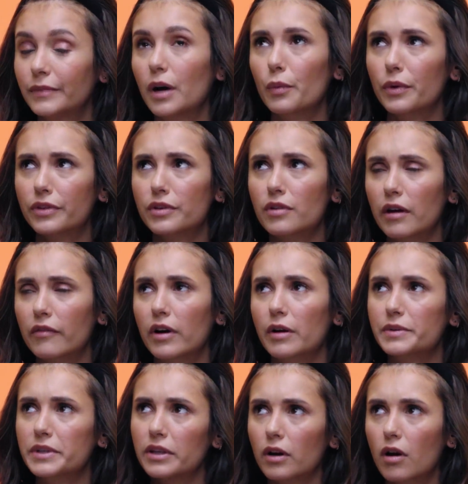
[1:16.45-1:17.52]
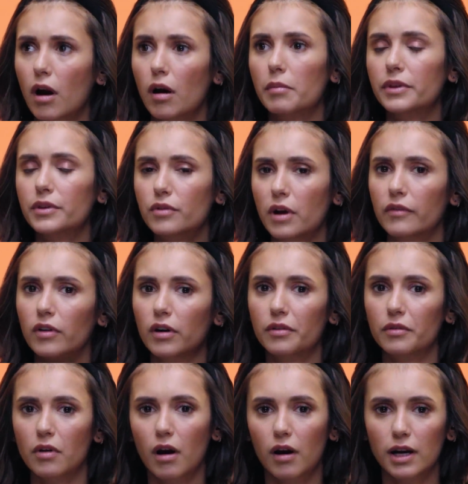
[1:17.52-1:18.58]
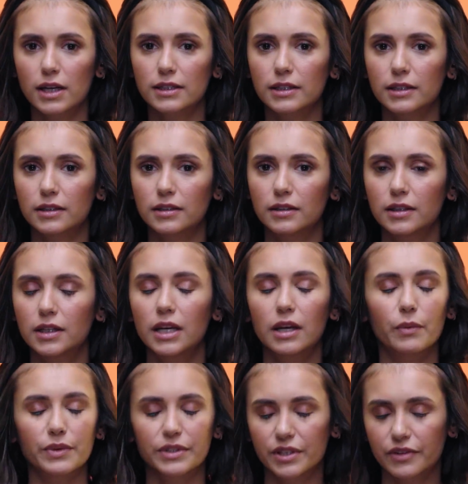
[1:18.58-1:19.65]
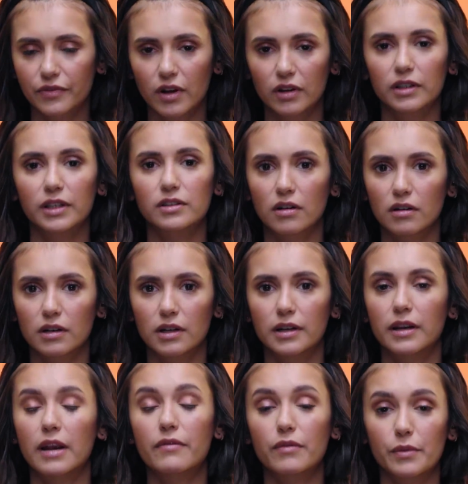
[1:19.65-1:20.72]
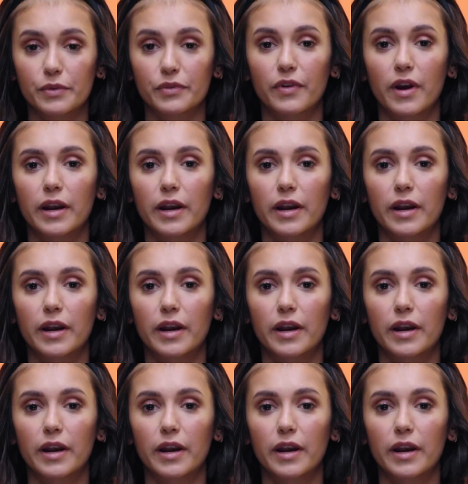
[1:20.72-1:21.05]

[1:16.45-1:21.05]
Not with the driver, I was in the car, but the driver got into a car accident. It wasn't his fault. It's all good. Everyone was